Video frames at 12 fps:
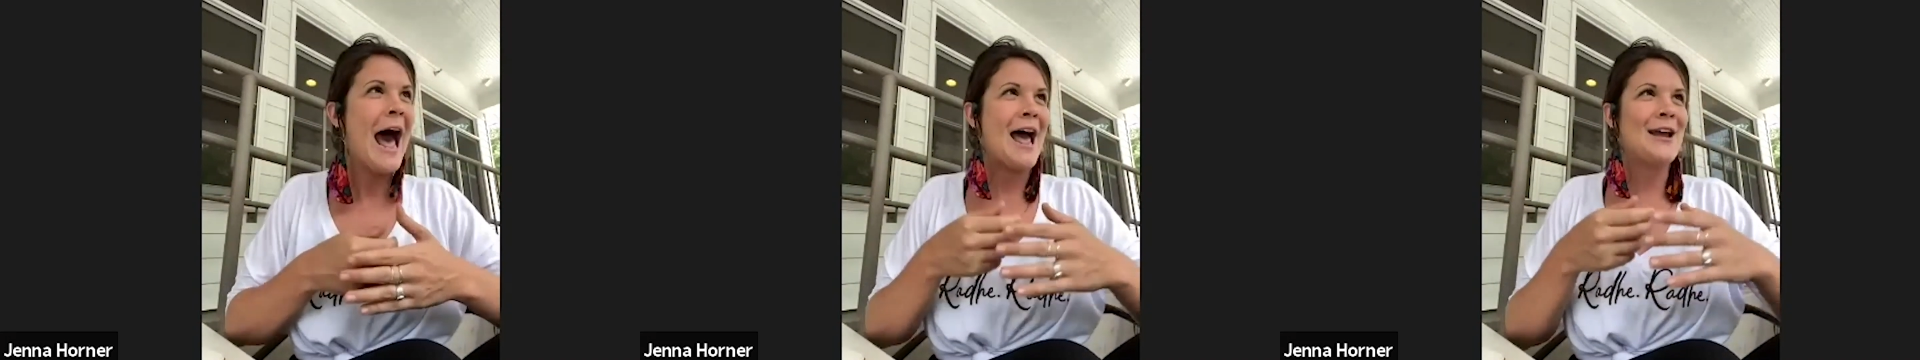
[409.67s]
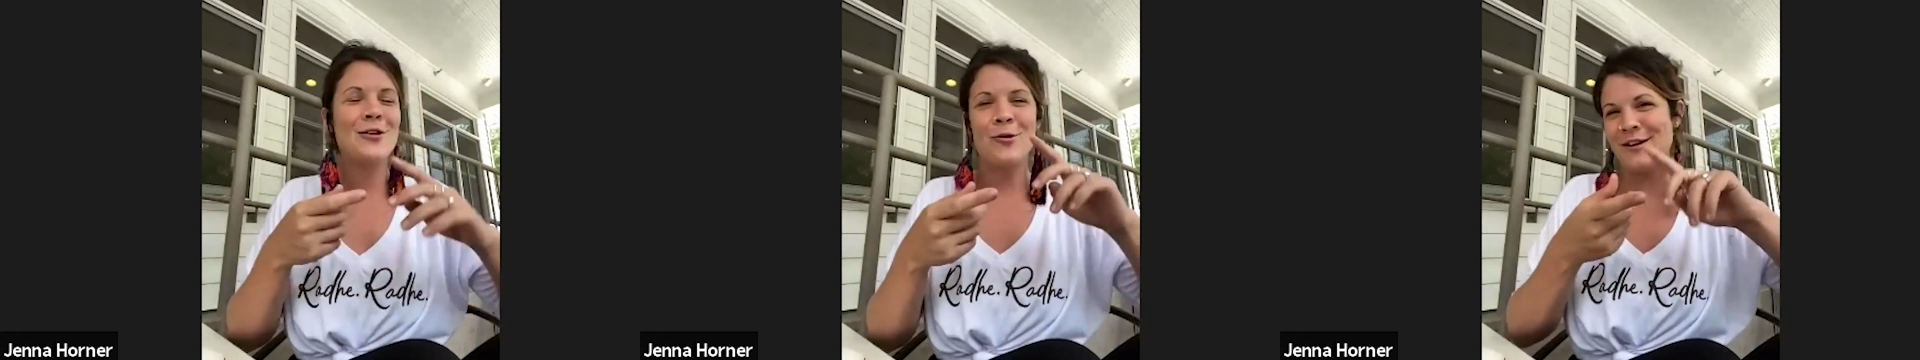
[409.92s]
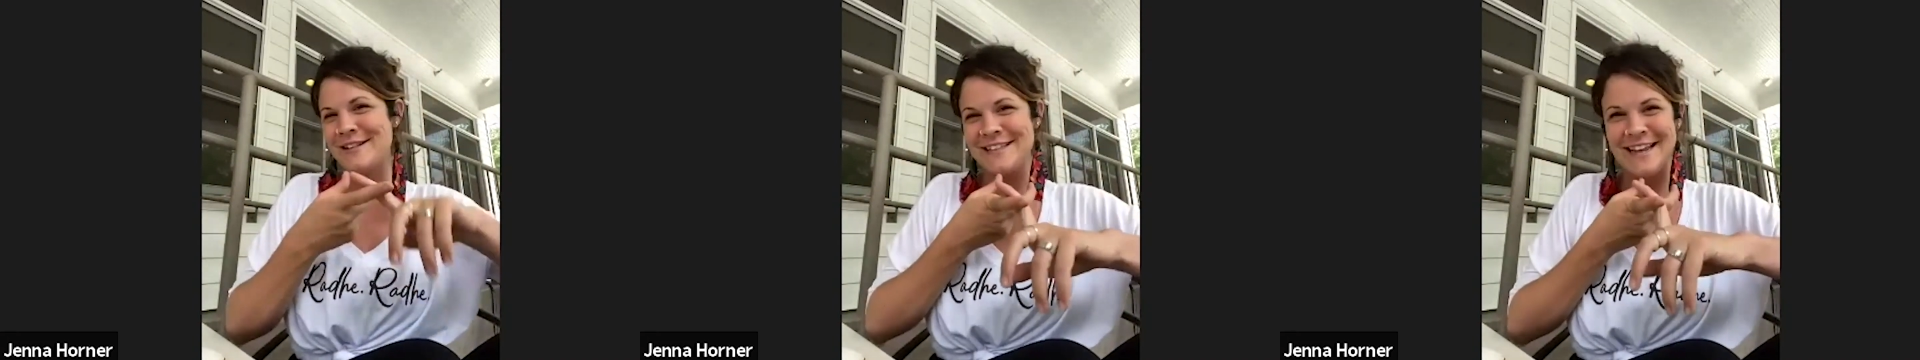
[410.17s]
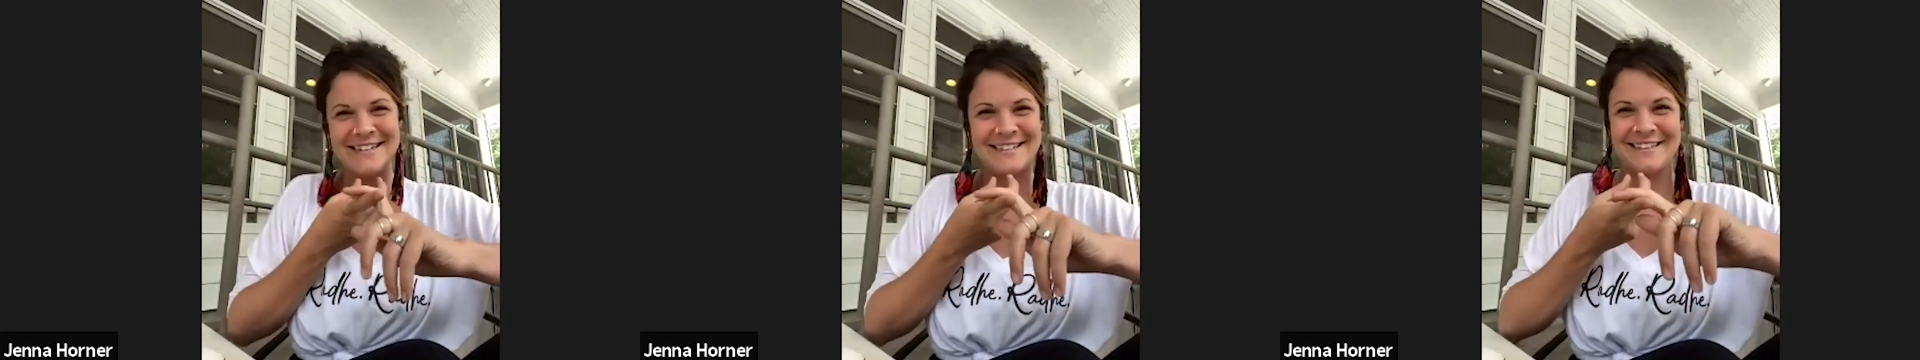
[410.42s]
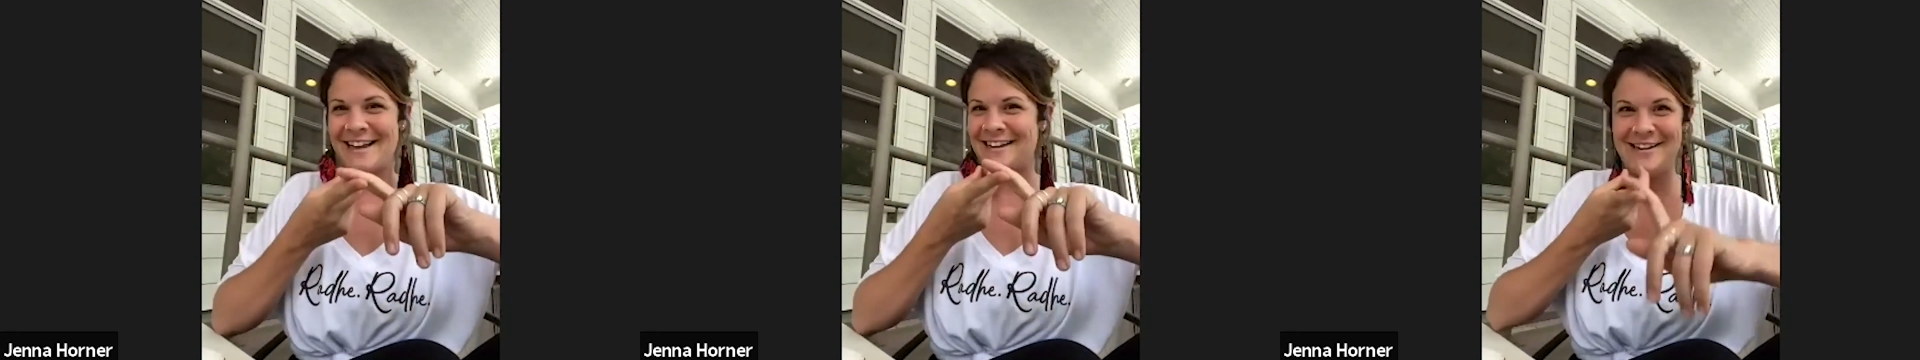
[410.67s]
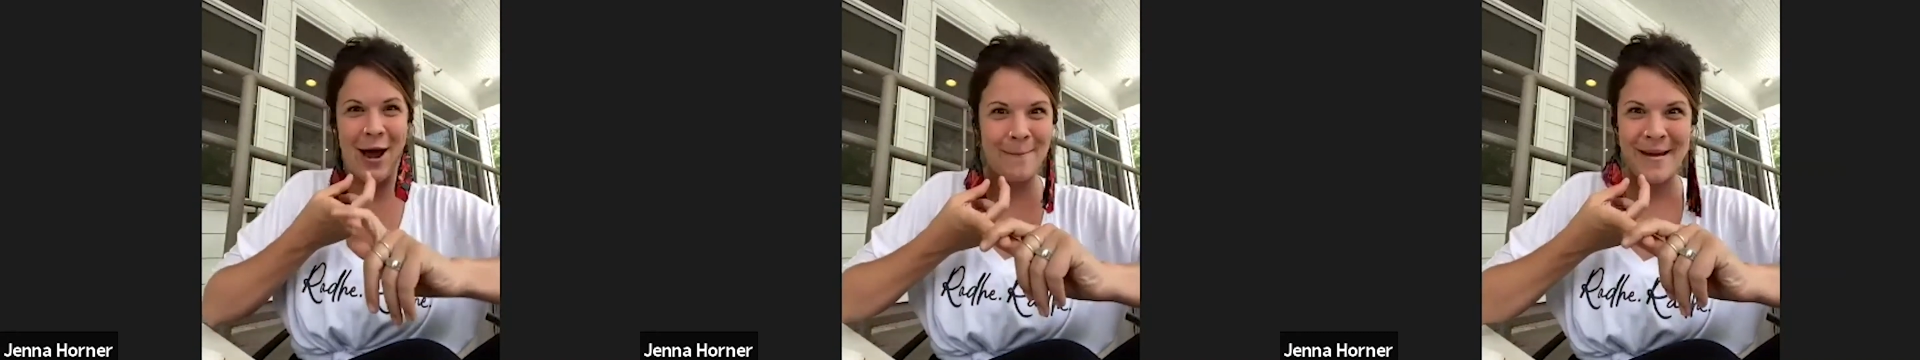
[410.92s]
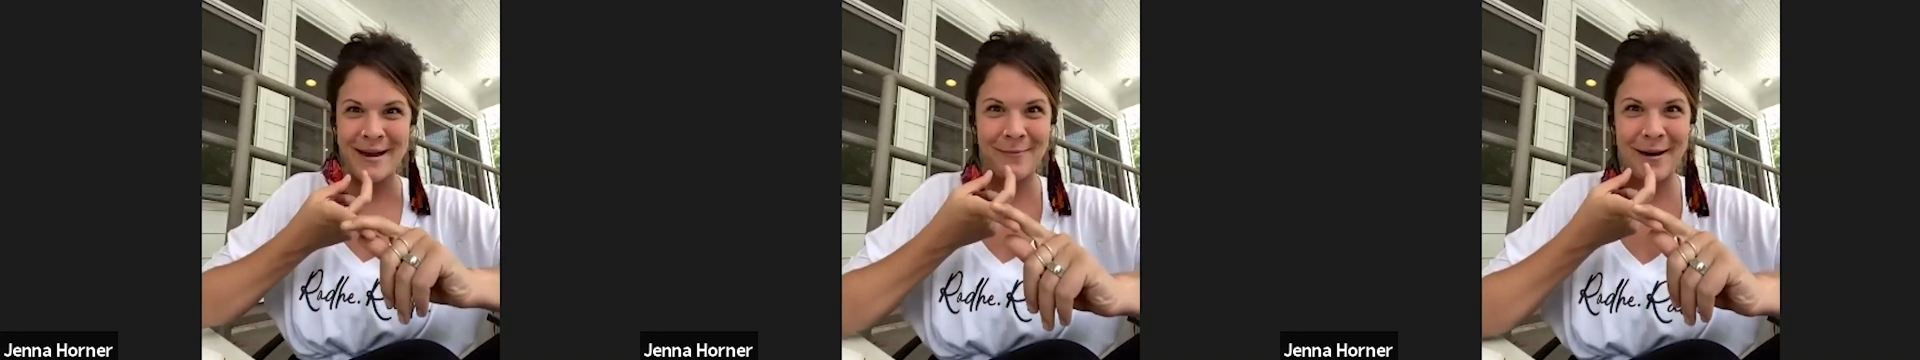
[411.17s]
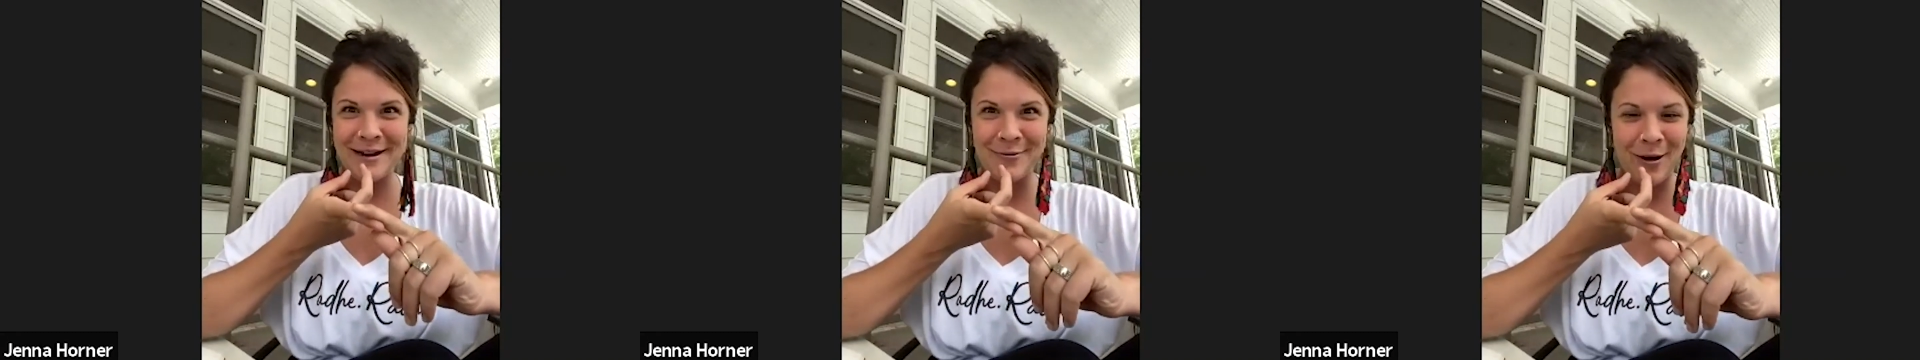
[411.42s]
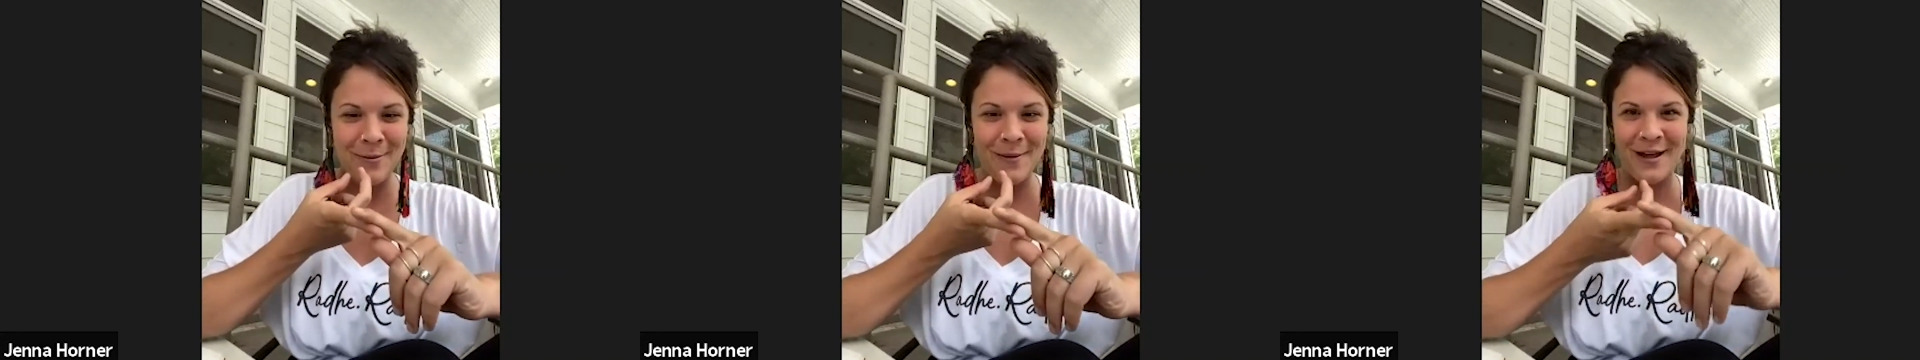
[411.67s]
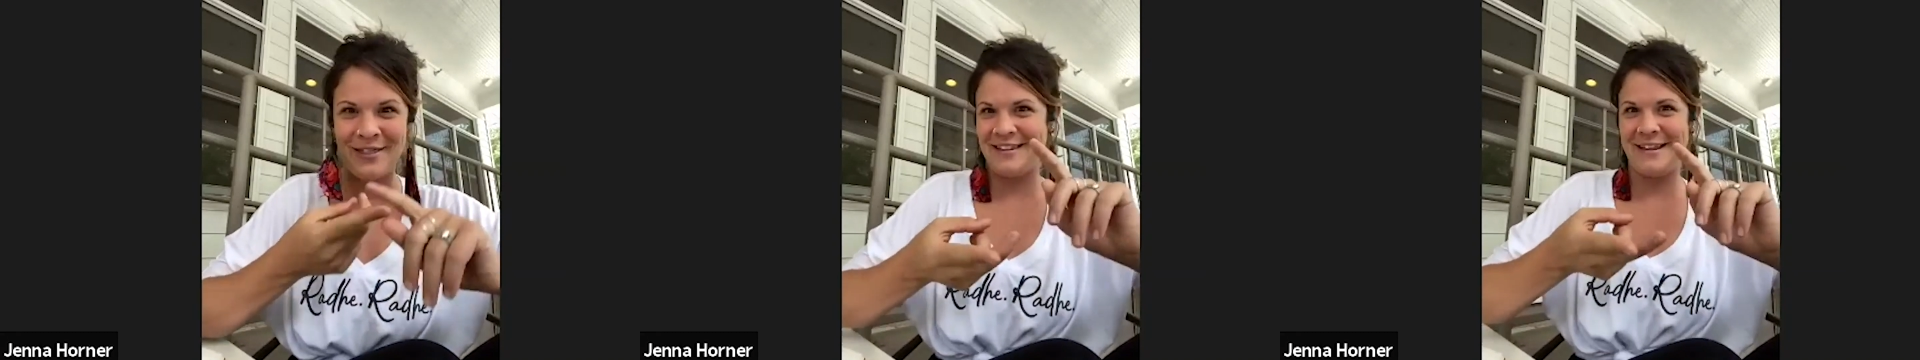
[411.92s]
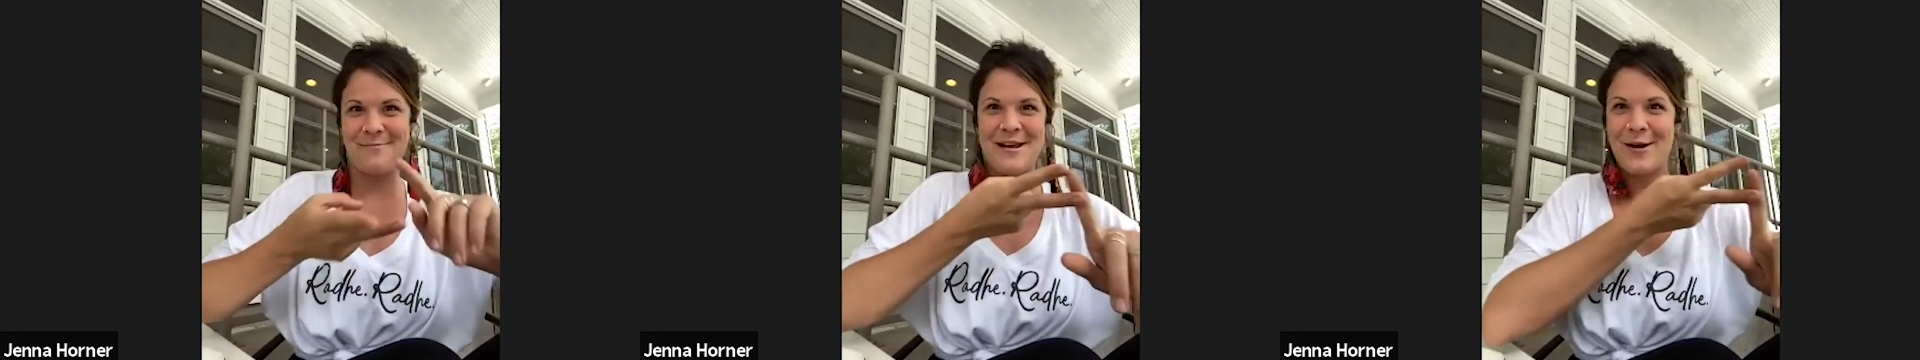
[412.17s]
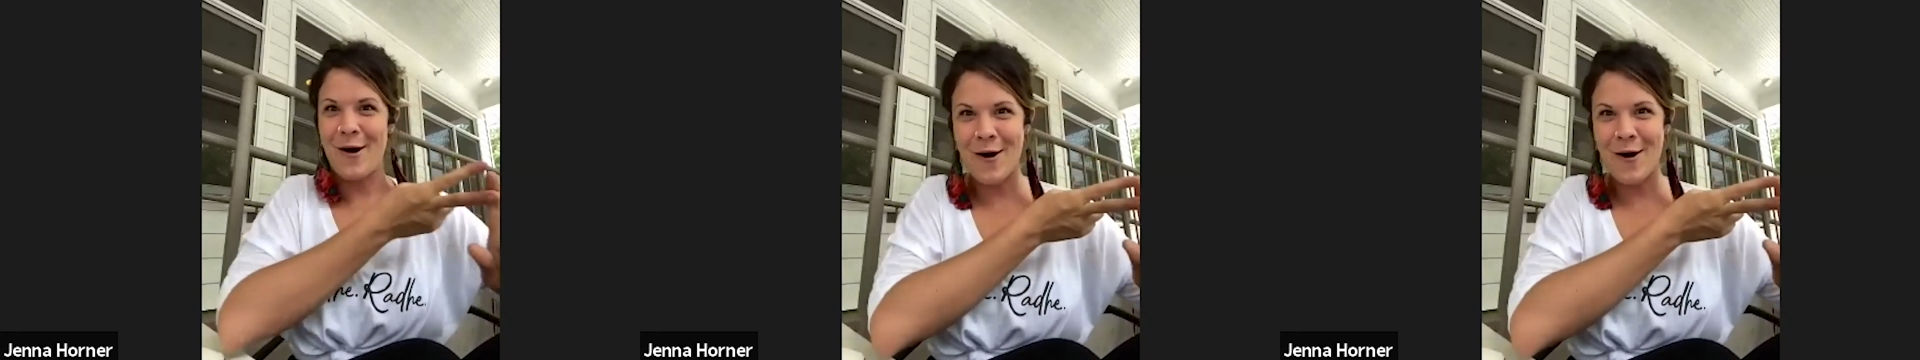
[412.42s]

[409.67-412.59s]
I know what it's like to like not make money 1 month and then make